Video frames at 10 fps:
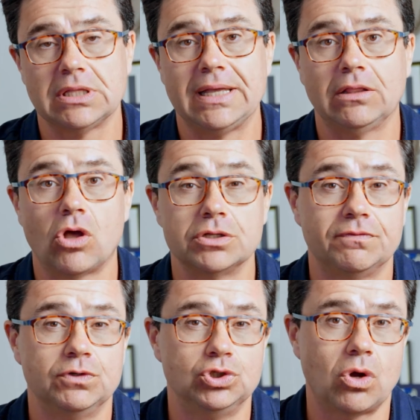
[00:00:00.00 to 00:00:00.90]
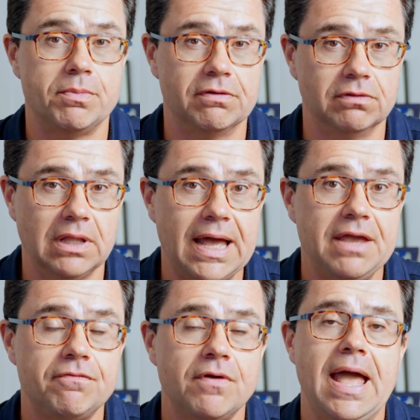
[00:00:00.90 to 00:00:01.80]
like loss of enjoyment of
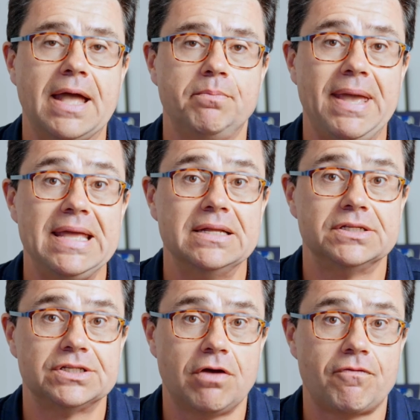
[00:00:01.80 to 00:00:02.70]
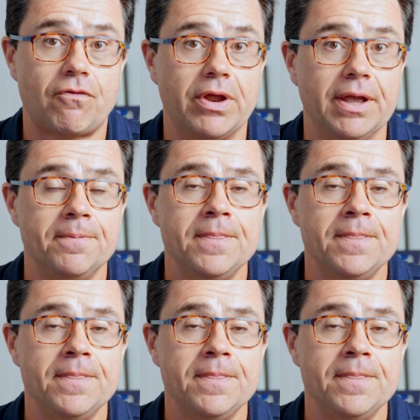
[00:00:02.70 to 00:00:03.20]
life and pain and suffering.